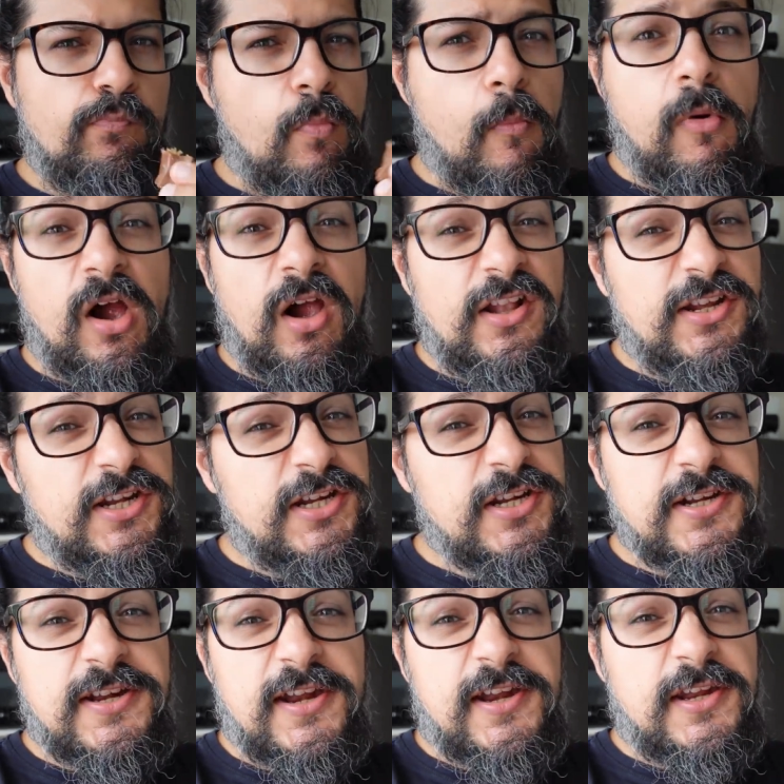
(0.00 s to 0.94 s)
But I'll
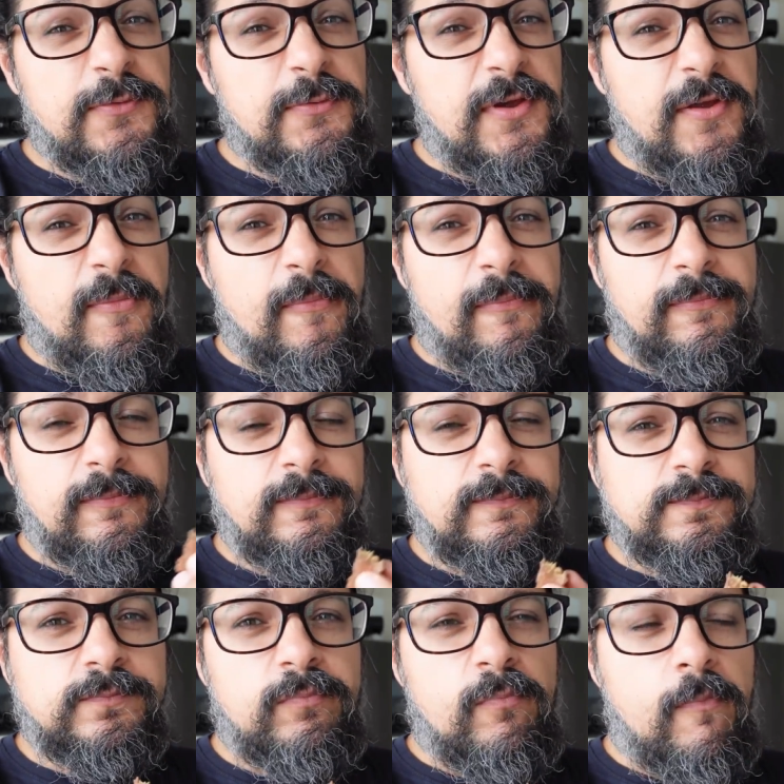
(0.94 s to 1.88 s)
eat it anyway.
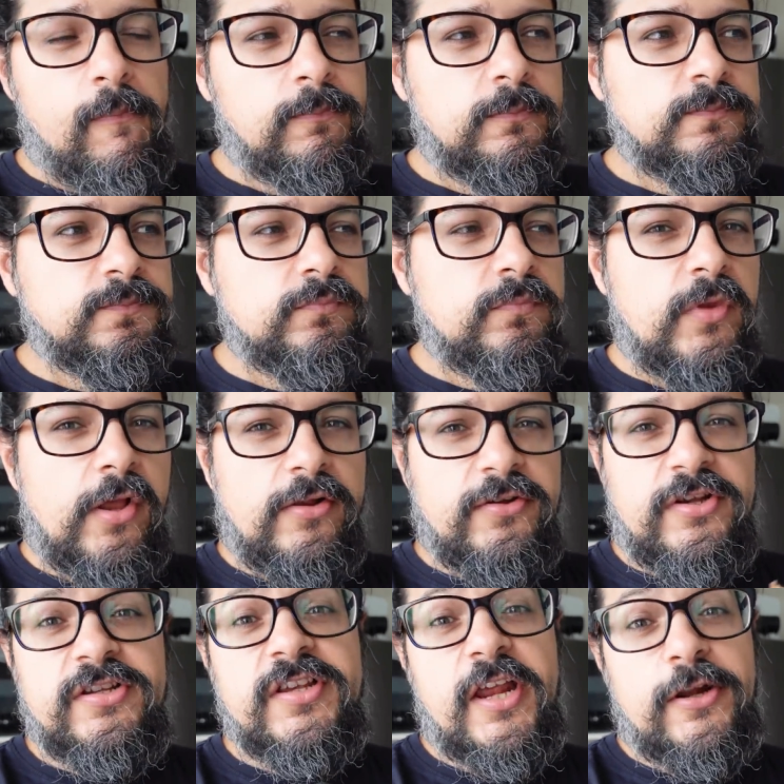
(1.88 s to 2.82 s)

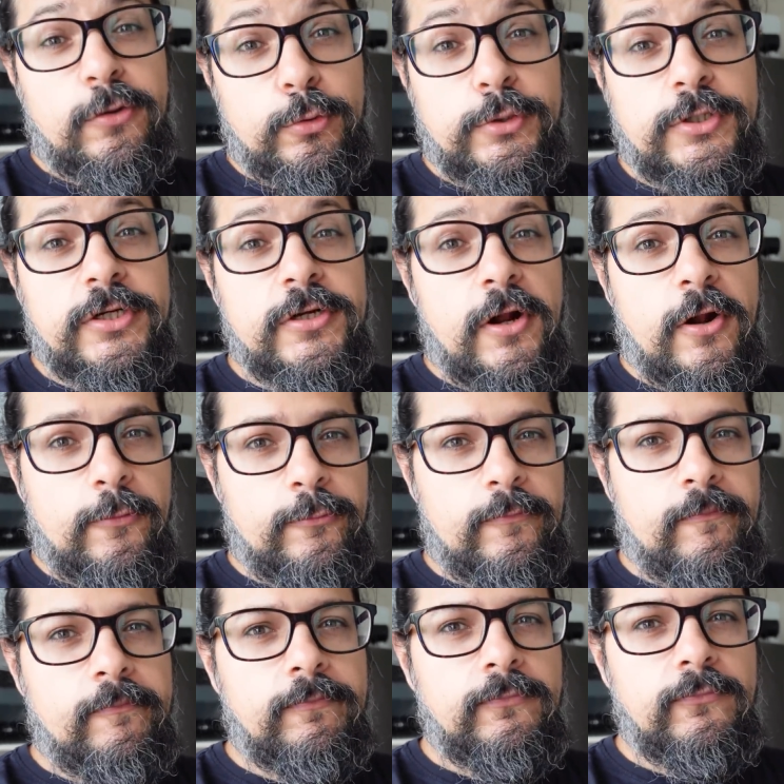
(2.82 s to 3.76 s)
Since I wrote it
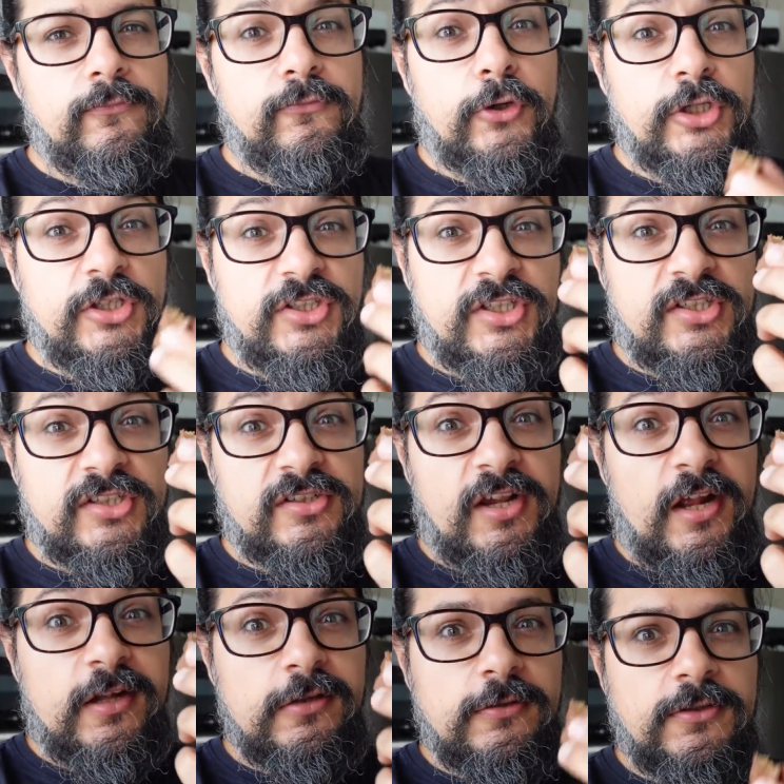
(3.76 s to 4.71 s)
down, 46
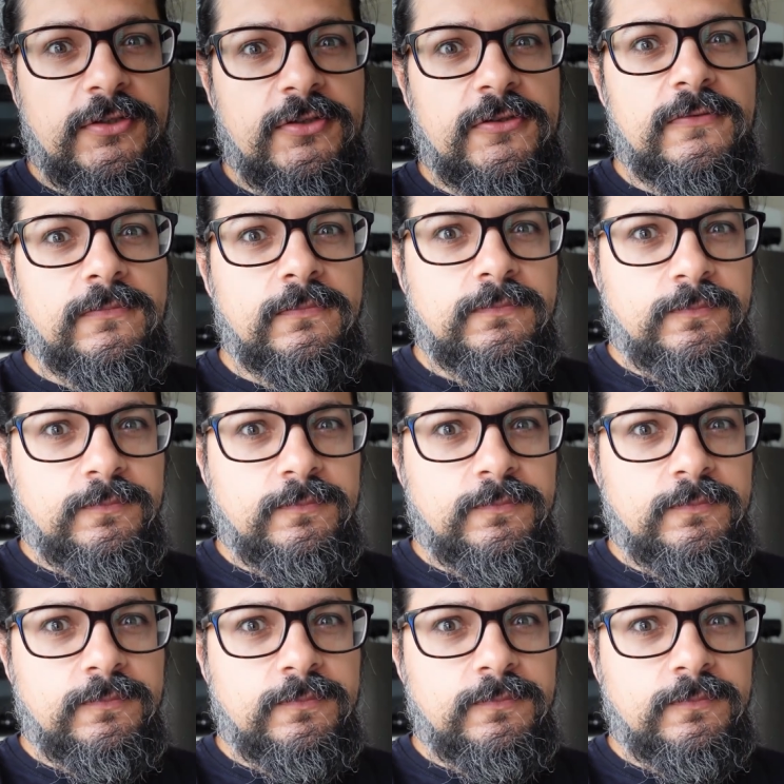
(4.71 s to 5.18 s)
calories.